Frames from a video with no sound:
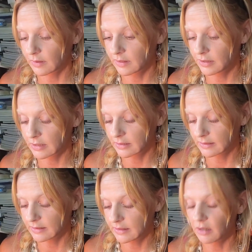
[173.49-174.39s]
as you can
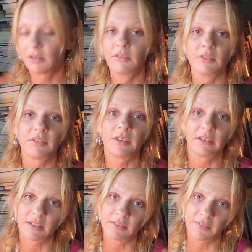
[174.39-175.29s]
see,
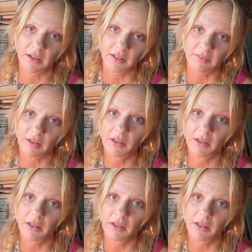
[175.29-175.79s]
135,